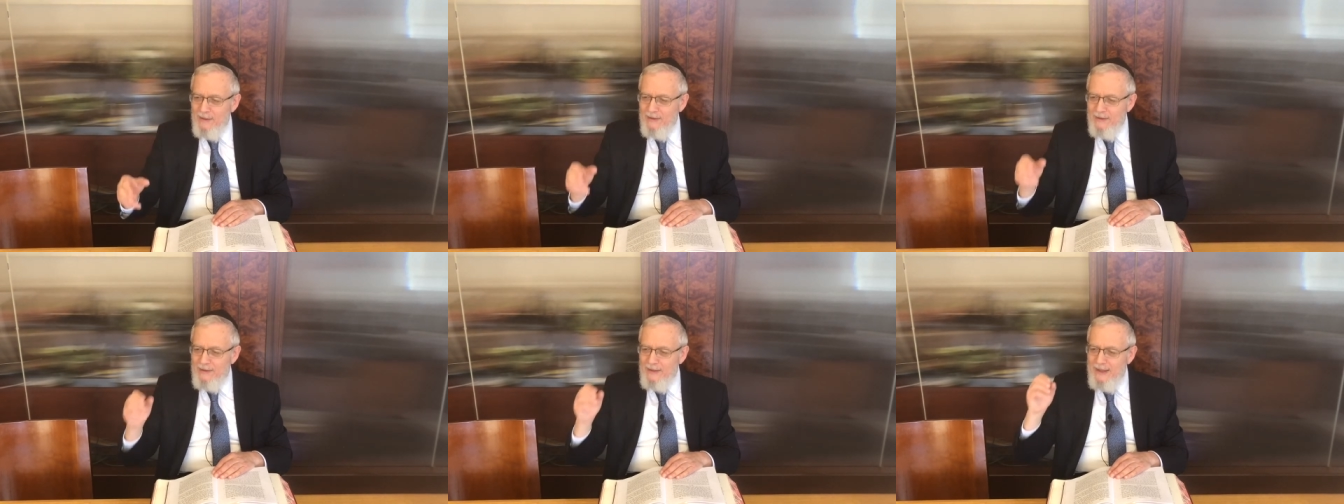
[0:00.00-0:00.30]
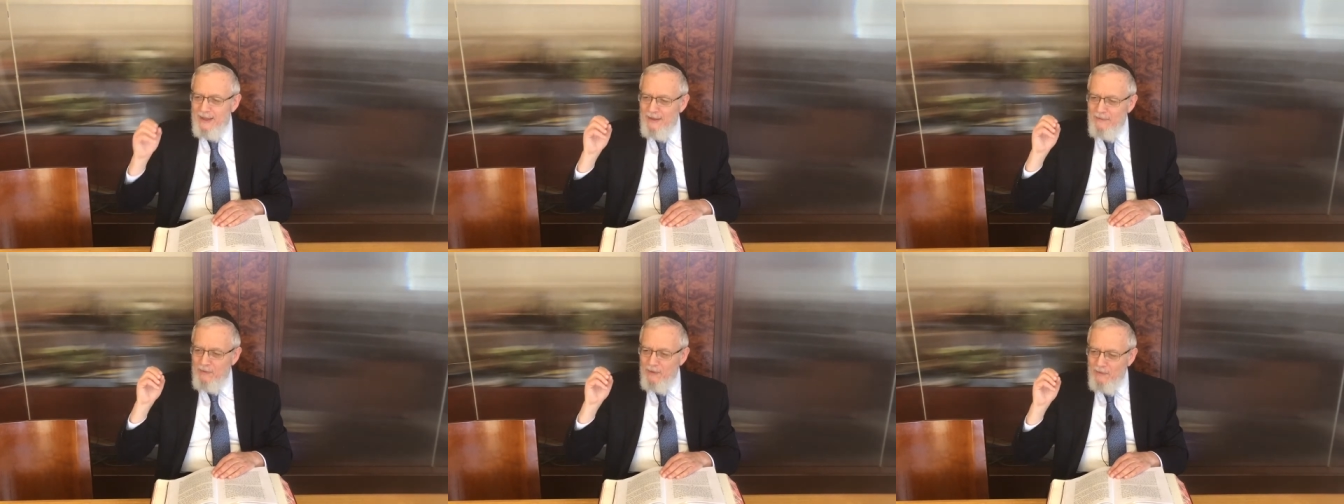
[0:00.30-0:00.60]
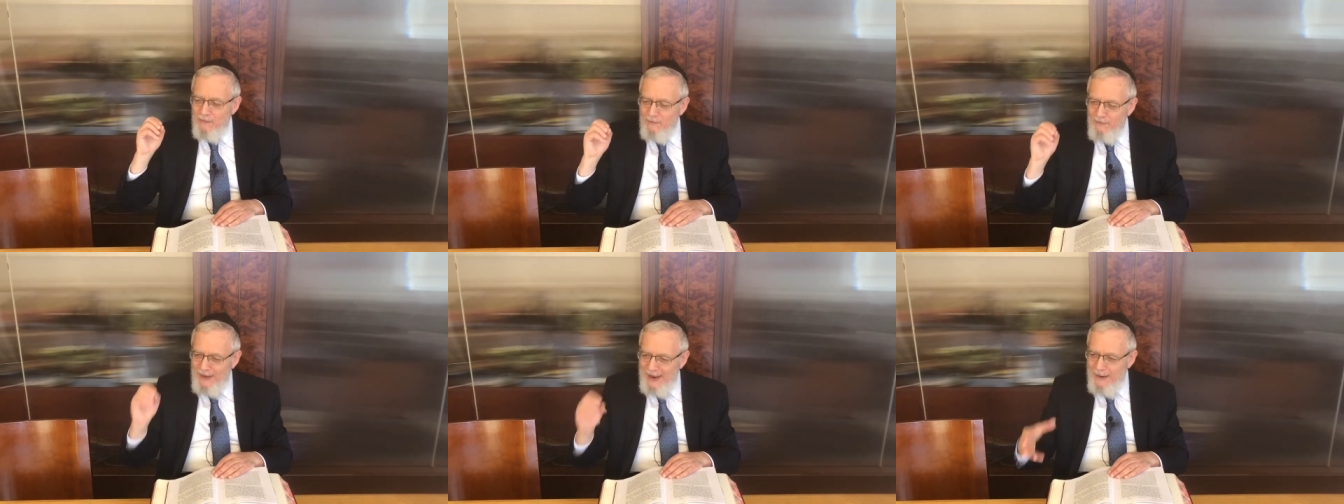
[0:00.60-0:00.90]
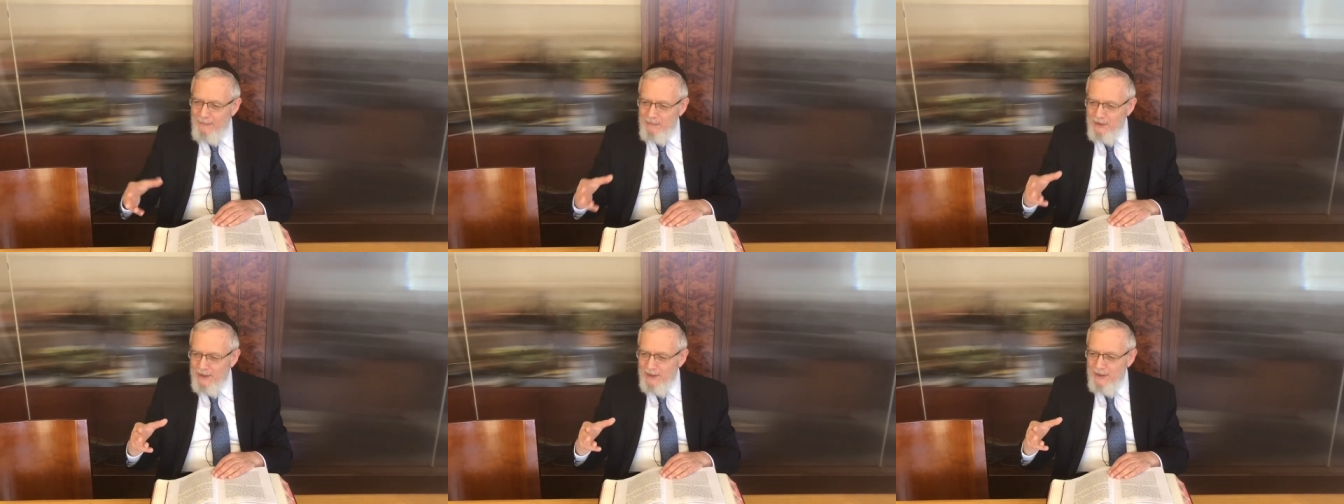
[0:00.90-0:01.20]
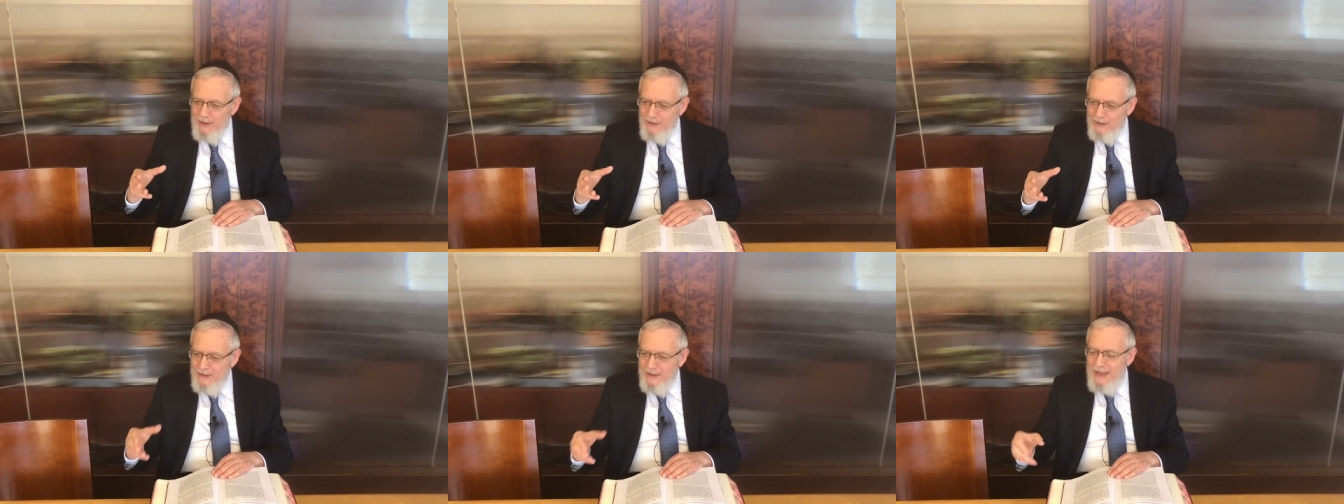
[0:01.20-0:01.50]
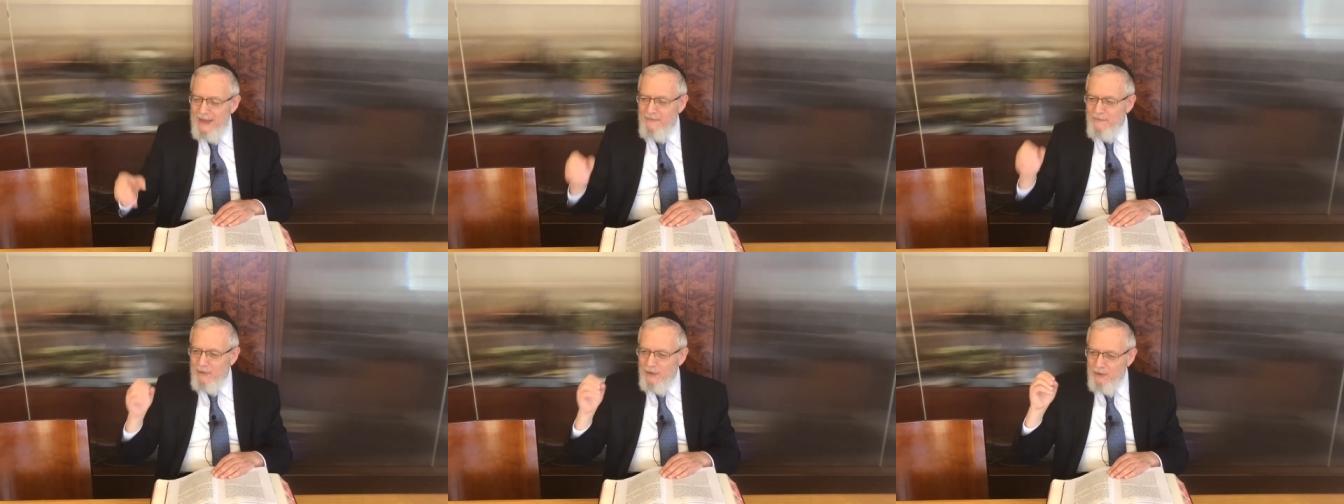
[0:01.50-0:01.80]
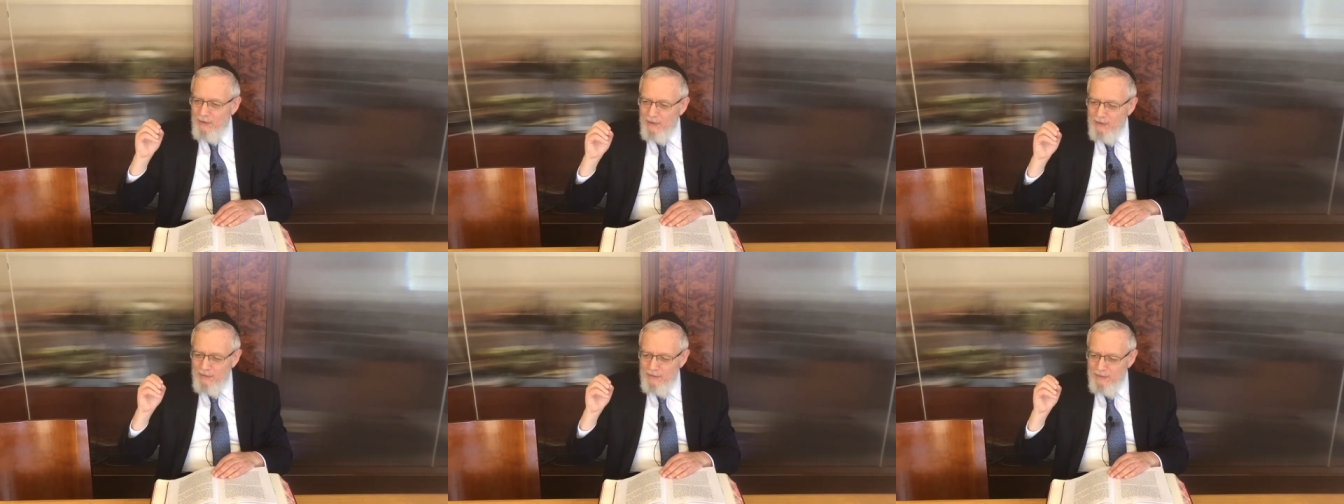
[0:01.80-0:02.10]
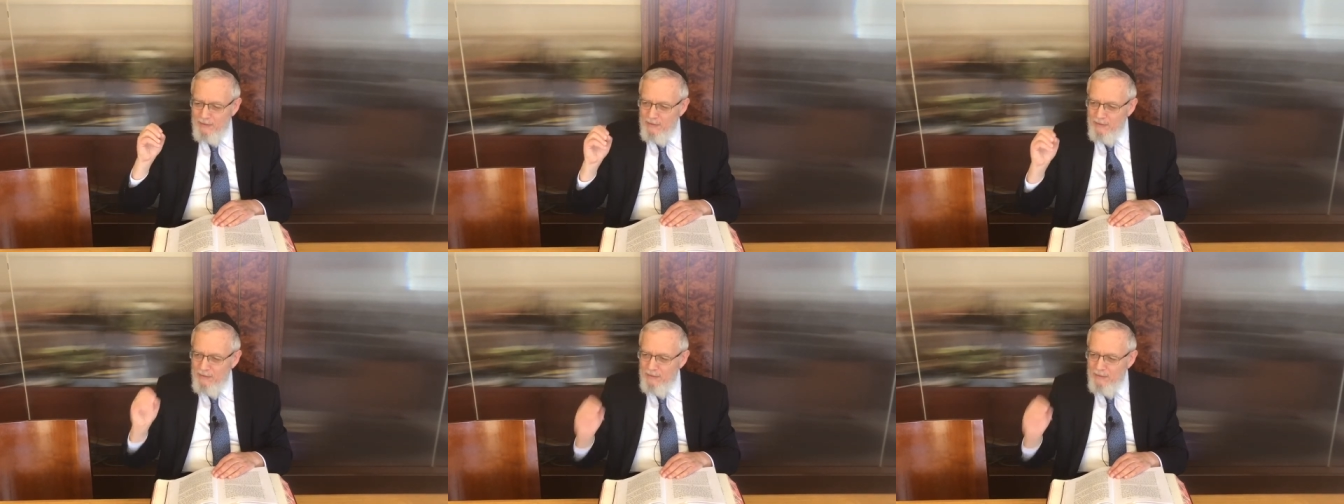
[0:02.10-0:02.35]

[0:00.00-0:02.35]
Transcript: leave your family, leave your